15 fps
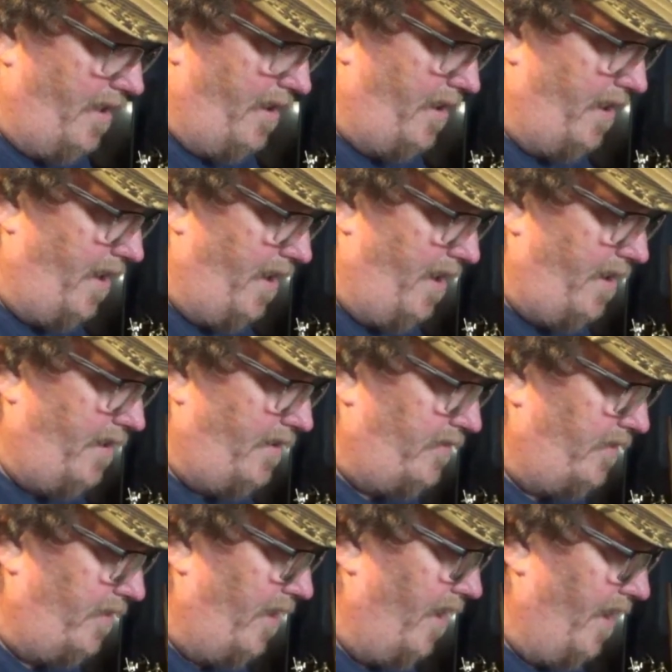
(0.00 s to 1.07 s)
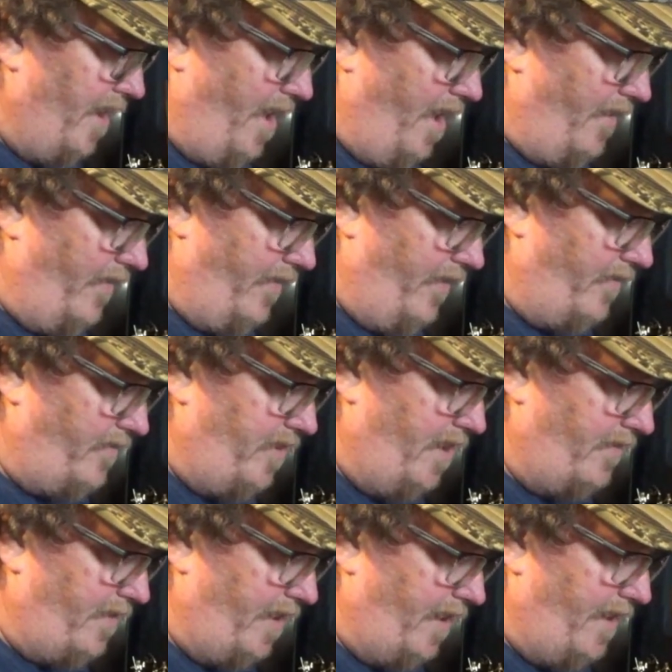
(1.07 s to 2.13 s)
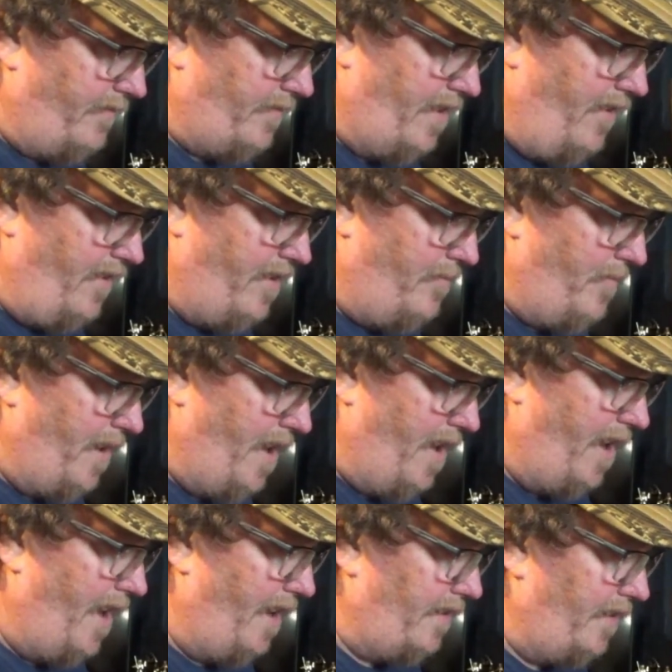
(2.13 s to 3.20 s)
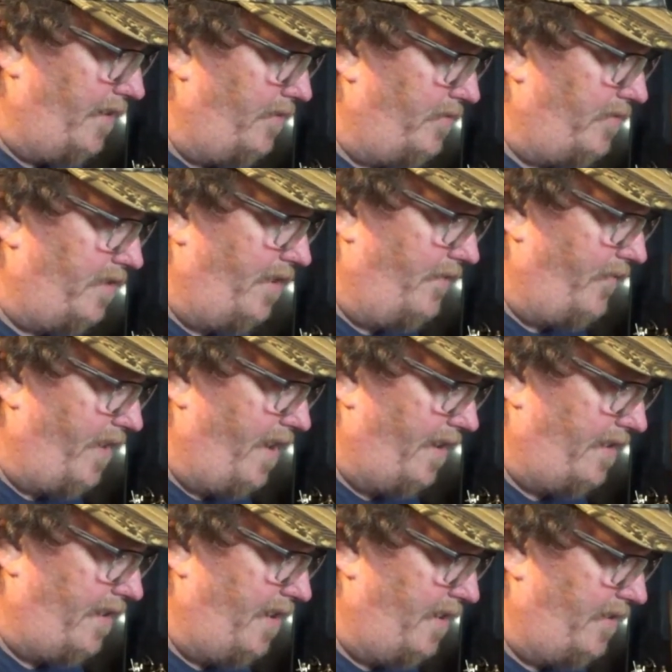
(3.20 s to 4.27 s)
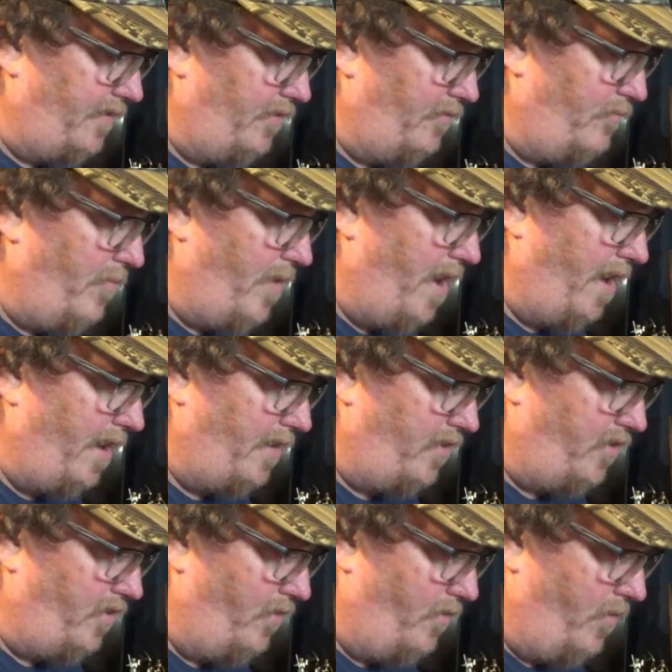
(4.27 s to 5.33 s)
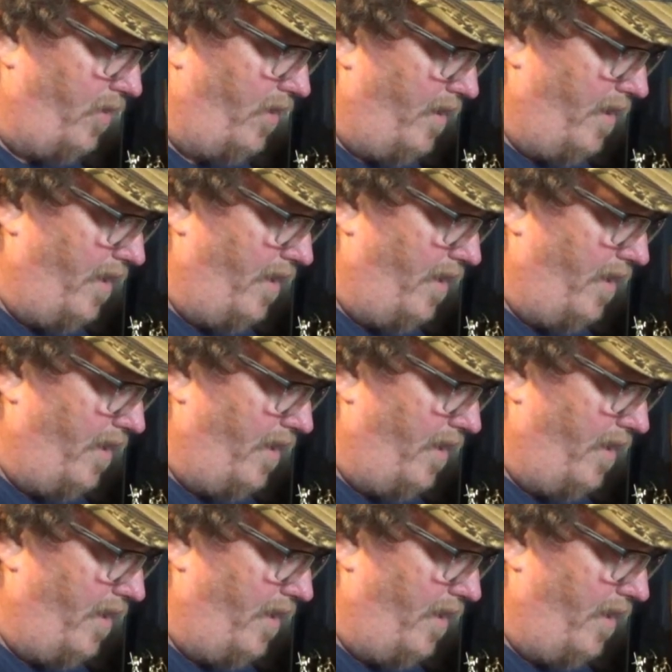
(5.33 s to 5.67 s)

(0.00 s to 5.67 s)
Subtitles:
Again, there's nothing left on it, but I like to do stuff like this to make sure.